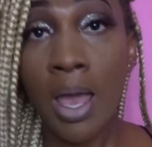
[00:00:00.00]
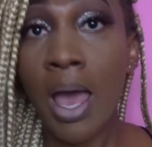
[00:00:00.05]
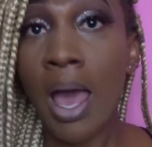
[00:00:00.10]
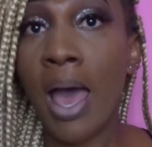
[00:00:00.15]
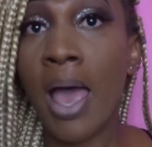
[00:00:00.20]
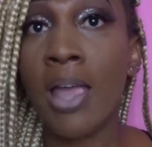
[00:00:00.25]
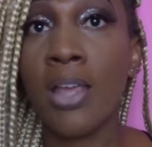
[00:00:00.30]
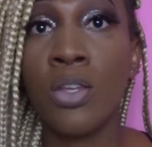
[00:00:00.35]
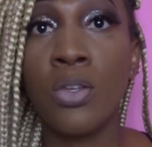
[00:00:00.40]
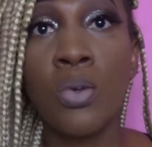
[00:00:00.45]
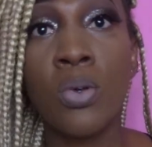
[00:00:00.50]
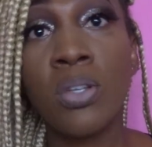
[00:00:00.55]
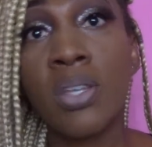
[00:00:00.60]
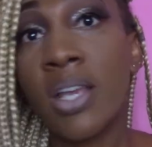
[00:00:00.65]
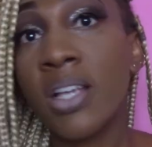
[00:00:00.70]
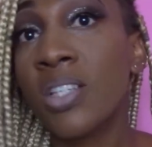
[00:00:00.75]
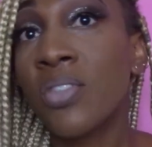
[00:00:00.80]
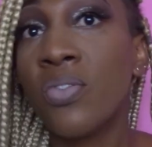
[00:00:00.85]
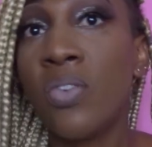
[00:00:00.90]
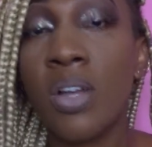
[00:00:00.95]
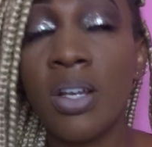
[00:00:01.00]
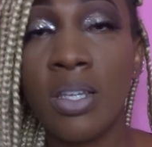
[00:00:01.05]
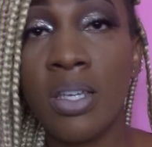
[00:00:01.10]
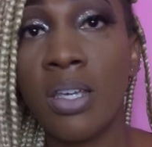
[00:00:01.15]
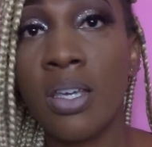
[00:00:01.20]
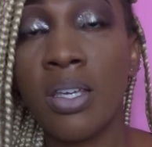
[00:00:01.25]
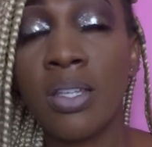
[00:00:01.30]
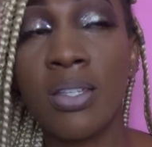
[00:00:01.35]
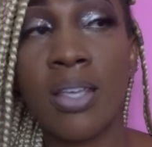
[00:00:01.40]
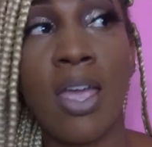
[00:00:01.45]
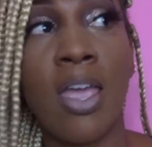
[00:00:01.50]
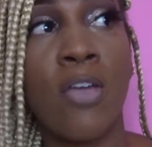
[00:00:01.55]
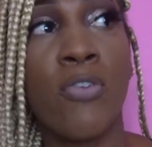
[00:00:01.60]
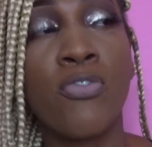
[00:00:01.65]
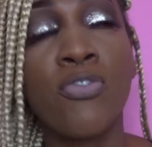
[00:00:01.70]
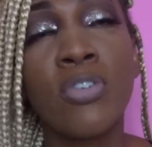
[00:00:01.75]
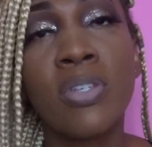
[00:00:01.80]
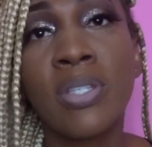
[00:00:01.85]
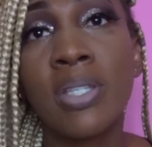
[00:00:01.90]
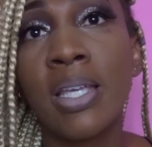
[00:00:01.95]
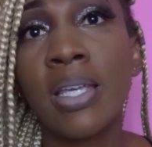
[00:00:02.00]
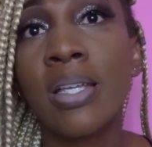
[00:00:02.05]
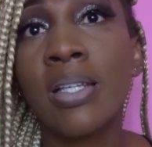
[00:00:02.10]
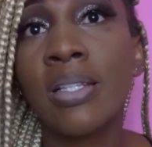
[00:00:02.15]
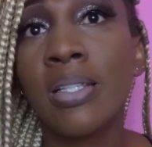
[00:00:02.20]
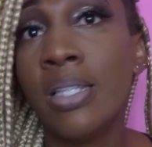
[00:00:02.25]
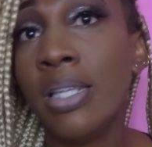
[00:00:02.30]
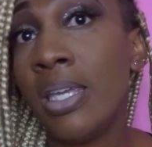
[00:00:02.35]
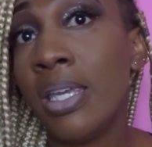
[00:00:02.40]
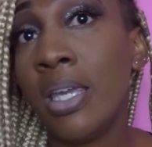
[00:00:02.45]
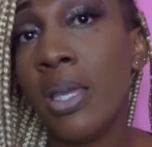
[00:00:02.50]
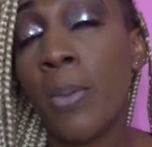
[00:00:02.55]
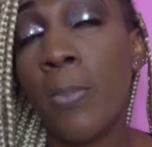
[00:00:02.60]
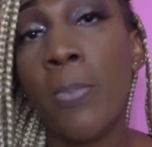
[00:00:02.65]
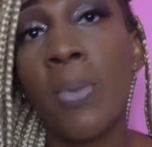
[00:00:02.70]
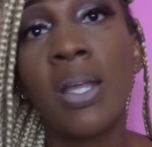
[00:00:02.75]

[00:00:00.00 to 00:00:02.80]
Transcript: I don't exfoliate every single day,